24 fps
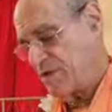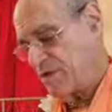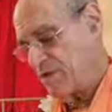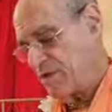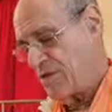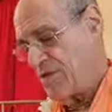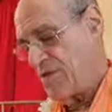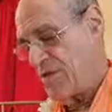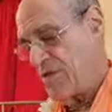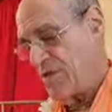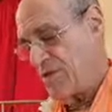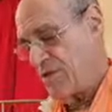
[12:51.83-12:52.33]

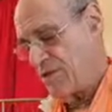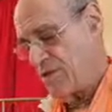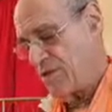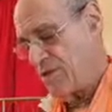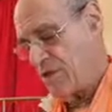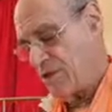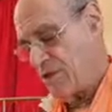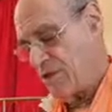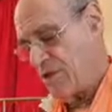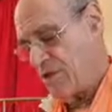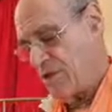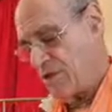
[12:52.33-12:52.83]
Just like we were
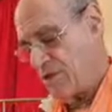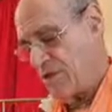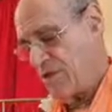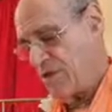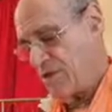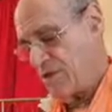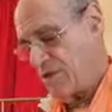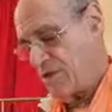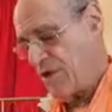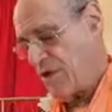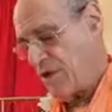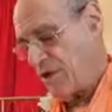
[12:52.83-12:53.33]

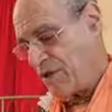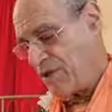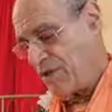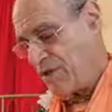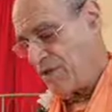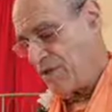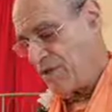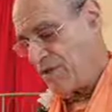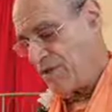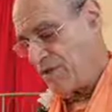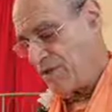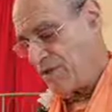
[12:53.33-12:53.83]
talking
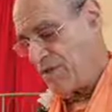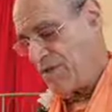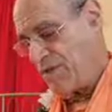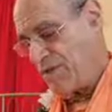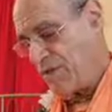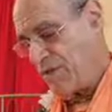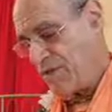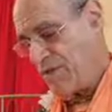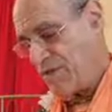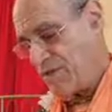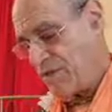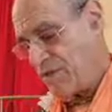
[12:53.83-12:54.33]
the other
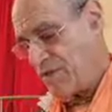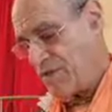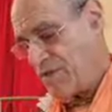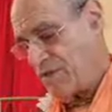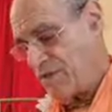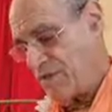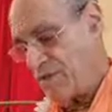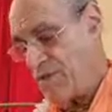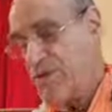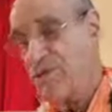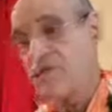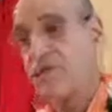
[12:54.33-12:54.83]
day with
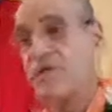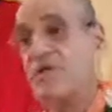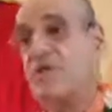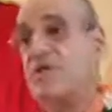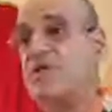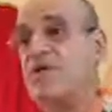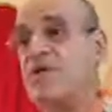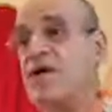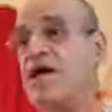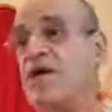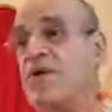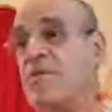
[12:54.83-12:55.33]
Sundar
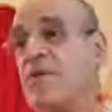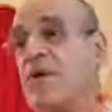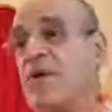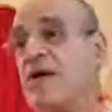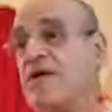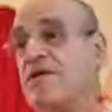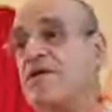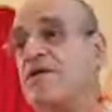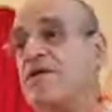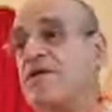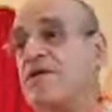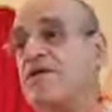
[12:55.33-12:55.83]
Nitai
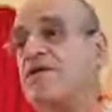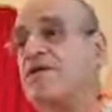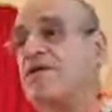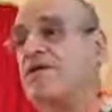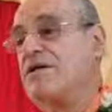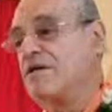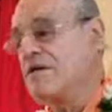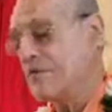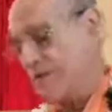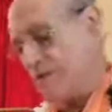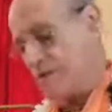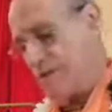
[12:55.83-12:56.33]
about
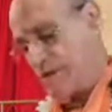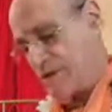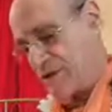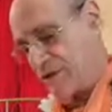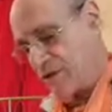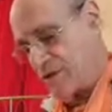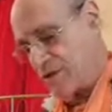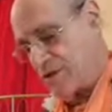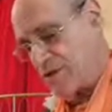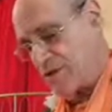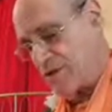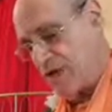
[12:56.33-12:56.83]

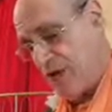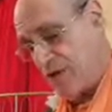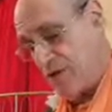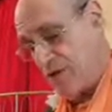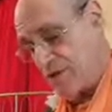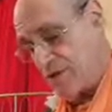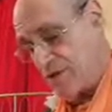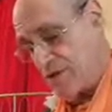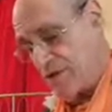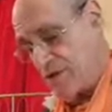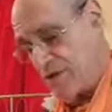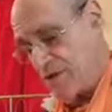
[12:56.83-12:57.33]

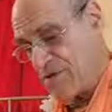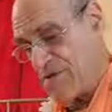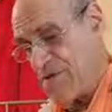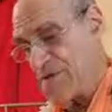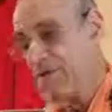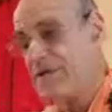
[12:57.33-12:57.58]
chakras.